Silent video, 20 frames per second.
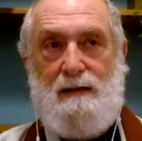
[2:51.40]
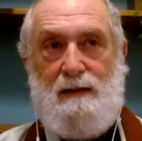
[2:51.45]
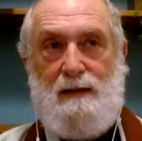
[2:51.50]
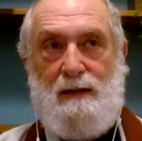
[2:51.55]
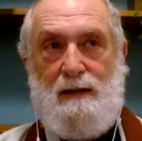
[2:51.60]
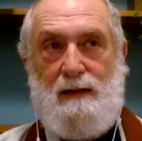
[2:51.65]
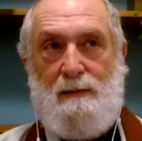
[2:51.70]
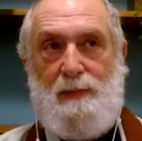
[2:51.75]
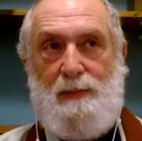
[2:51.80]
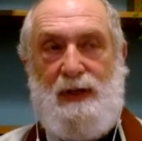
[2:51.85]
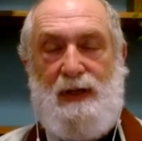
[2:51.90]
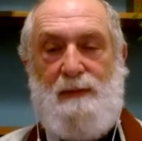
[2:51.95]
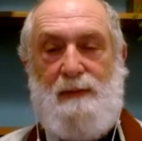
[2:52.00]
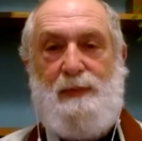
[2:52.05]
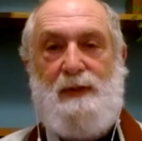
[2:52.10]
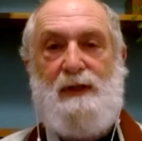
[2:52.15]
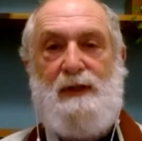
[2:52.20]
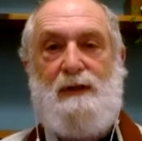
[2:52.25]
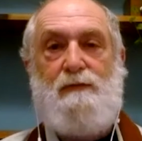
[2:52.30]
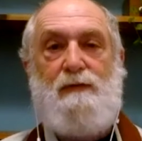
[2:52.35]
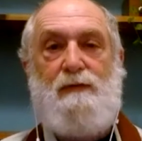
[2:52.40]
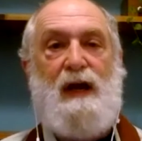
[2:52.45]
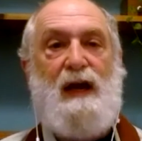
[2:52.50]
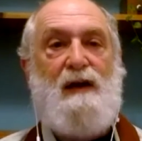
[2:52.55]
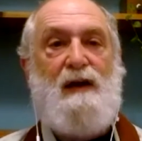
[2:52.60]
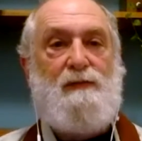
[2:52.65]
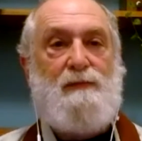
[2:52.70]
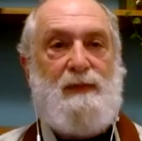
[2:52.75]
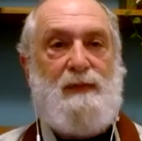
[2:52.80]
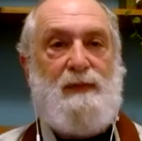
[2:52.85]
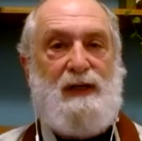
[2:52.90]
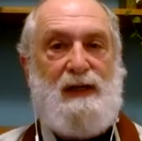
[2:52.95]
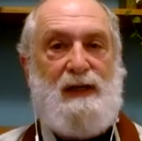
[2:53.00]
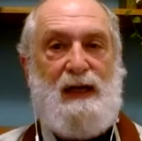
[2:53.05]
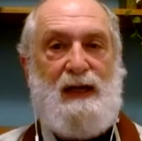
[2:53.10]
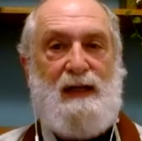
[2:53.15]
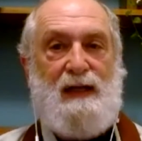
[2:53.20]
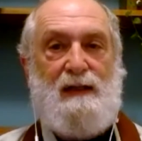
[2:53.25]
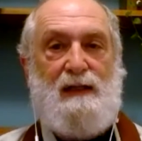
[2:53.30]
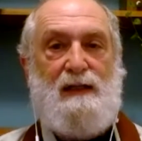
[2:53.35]
the people around me
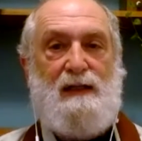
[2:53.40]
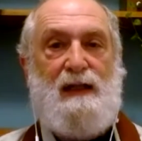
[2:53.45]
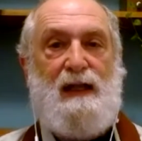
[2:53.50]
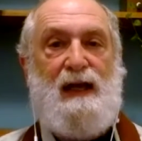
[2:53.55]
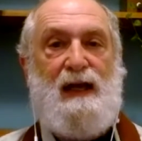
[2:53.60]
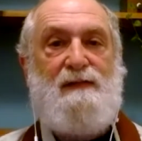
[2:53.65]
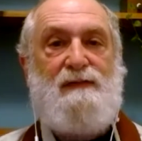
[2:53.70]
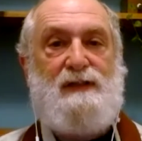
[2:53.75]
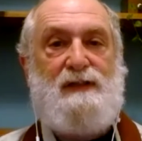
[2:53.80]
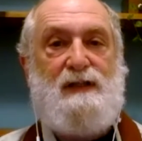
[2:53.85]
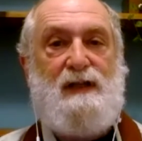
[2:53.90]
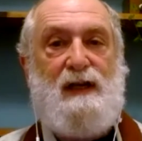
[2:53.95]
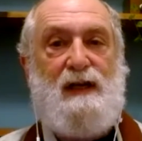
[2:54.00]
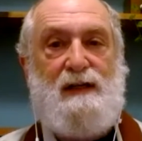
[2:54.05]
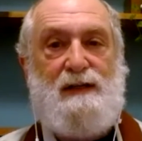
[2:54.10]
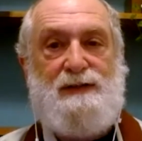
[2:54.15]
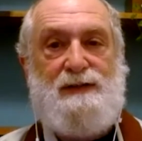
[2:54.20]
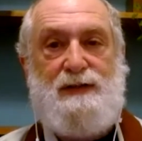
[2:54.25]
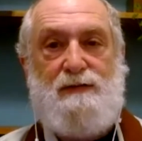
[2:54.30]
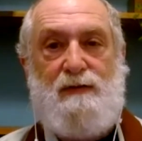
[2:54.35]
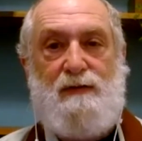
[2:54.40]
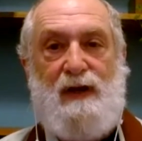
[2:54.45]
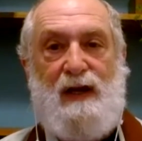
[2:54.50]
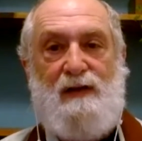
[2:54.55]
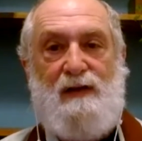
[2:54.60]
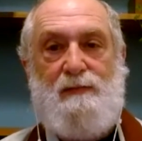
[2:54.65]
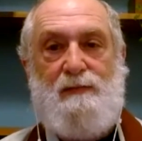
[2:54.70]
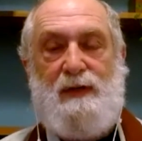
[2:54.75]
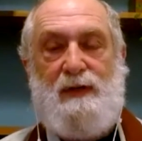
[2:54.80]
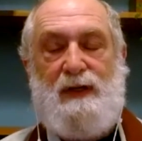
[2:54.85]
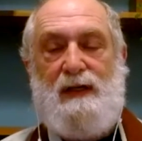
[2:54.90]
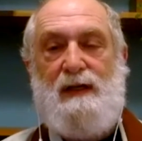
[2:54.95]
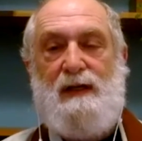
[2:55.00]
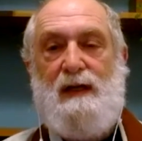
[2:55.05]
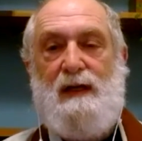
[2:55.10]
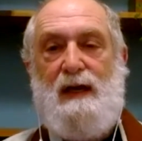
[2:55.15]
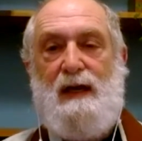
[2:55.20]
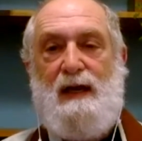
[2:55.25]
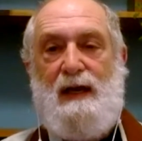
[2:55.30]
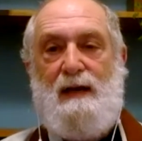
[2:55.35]
and the lifestyles around me
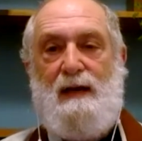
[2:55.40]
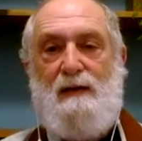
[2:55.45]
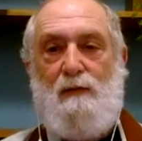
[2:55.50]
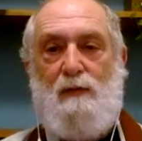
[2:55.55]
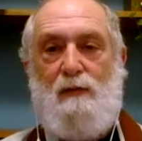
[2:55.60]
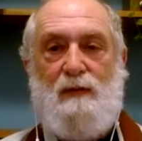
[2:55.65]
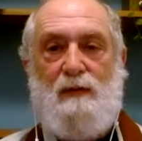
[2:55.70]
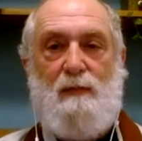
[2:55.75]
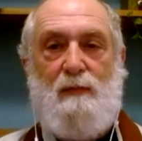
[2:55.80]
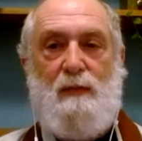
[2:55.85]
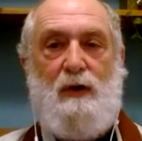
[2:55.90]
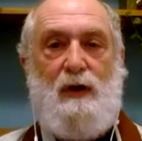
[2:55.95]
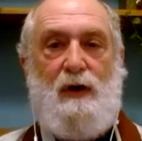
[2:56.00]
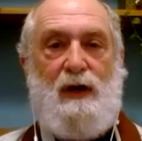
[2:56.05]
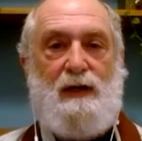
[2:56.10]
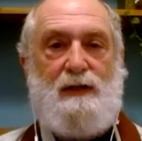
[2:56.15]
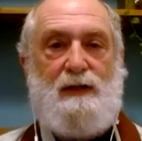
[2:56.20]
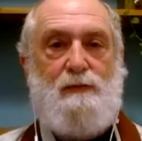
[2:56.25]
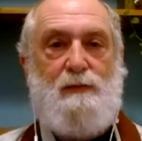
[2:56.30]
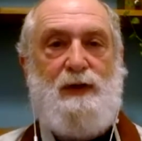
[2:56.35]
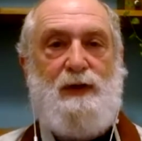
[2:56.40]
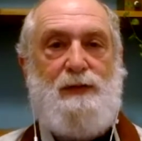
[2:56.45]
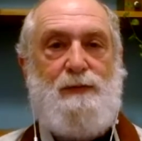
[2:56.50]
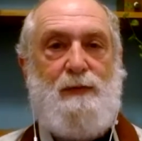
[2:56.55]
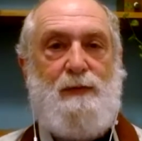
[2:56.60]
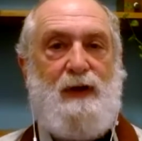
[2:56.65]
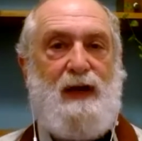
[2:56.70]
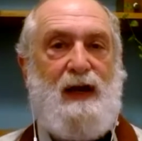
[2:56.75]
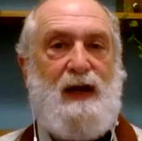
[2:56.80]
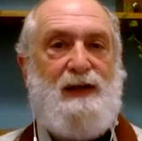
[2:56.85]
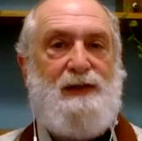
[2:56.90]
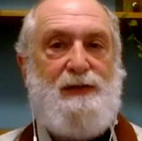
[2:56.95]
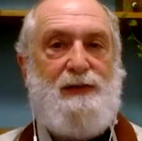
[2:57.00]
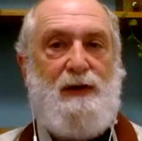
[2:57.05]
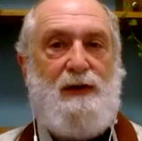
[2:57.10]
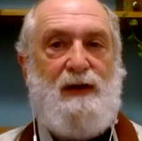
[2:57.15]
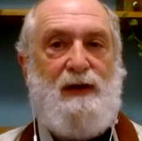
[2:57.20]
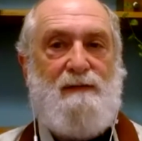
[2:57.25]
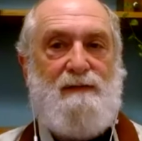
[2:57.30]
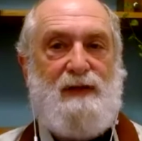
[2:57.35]
were marked with what I
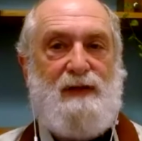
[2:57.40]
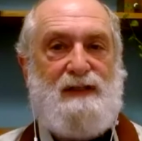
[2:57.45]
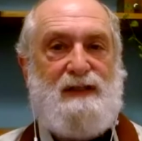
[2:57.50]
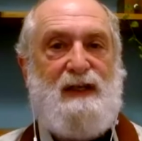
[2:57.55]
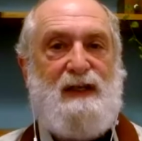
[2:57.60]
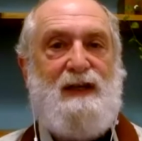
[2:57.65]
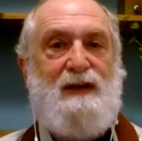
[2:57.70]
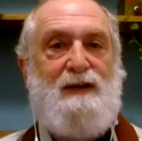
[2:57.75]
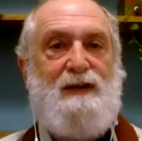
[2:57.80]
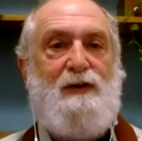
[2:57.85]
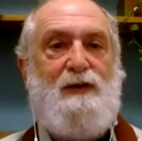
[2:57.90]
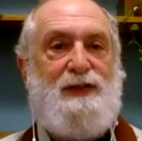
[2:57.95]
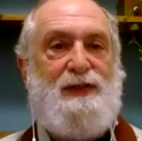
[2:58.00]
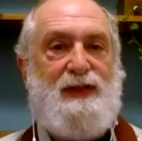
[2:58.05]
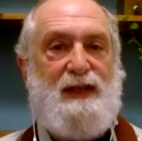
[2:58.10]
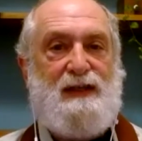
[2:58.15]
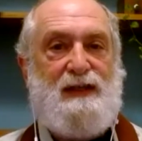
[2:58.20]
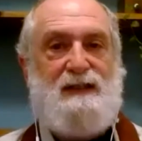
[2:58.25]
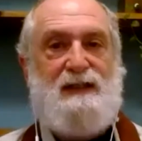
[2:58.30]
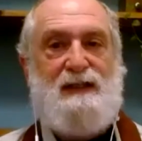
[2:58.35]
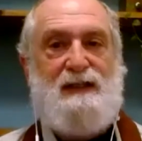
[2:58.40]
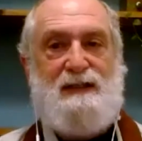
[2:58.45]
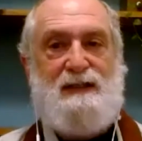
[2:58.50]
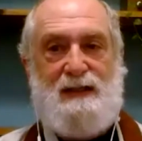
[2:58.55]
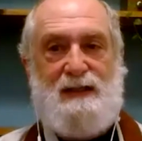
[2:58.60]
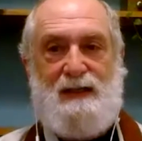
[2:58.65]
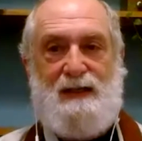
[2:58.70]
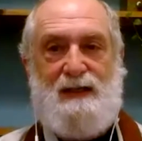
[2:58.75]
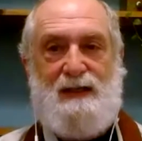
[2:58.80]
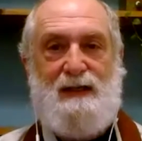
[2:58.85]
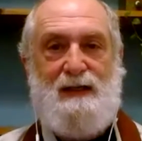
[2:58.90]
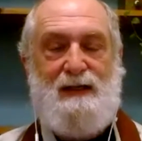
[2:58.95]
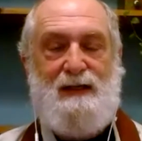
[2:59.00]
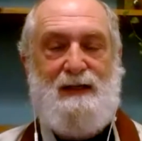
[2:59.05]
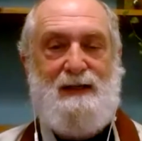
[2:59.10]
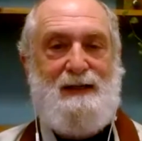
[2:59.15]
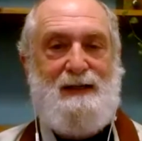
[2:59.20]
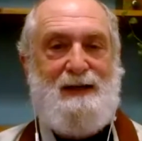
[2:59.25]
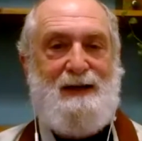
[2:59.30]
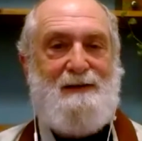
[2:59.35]
thought of as inauthenticity.
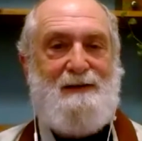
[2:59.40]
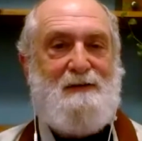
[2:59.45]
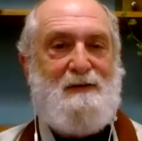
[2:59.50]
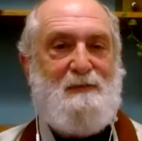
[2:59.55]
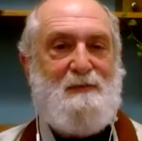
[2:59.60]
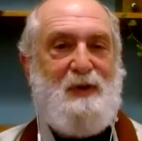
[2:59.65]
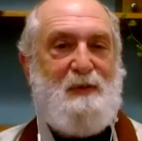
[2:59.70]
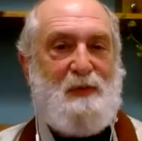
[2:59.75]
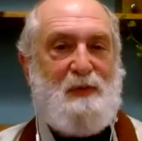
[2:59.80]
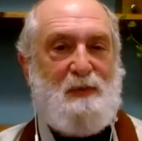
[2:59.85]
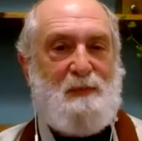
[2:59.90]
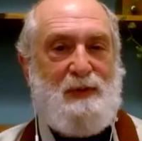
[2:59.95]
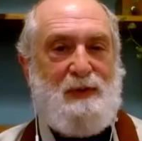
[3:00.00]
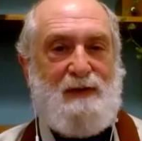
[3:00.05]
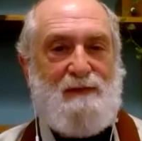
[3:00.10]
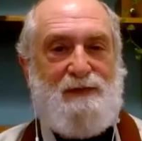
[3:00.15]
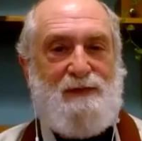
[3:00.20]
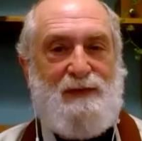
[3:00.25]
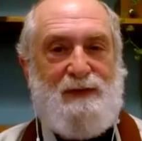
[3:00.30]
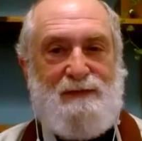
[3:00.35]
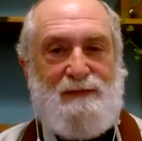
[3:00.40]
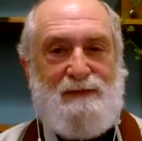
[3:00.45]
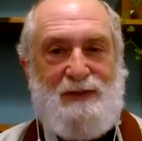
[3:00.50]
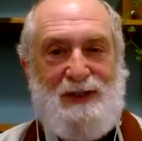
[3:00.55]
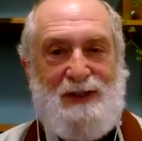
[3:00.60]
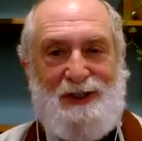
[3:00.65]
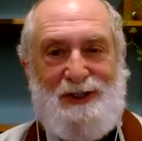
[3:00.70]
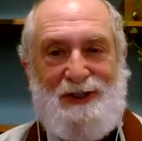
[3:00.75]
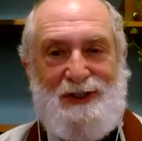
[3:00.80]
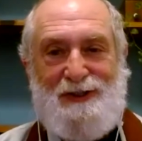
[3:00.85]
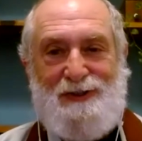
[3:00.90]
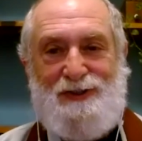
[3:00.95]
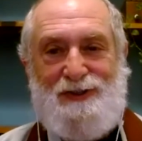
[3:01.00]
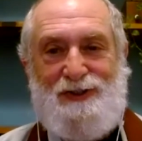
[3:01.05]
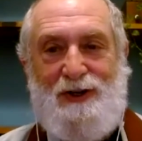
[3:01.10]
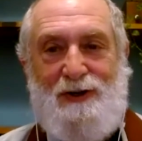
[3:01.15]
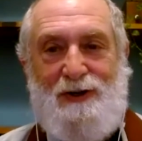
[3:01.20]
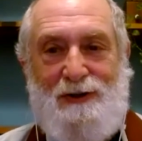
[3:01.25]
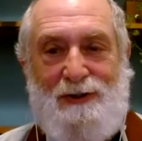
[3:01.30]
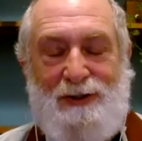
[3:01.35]
I remember being fifteen years
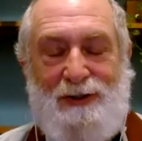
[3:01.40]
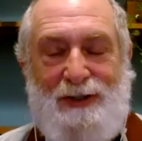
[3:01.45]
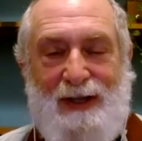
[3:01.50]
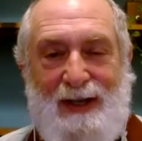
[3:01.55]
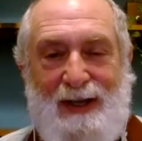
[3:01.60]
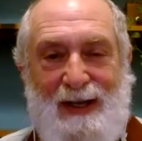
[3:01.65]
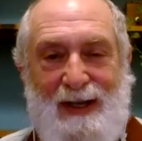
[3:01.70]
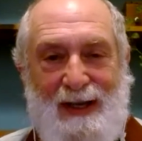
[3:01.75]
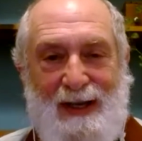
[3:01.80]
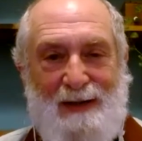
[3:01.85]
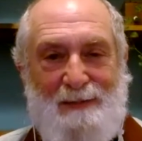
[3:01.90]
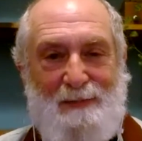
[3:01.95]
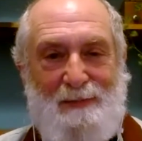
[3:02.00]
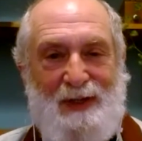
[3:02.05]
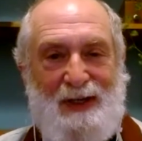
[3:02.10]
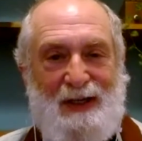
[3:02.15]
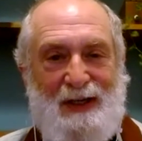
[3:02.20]
old and being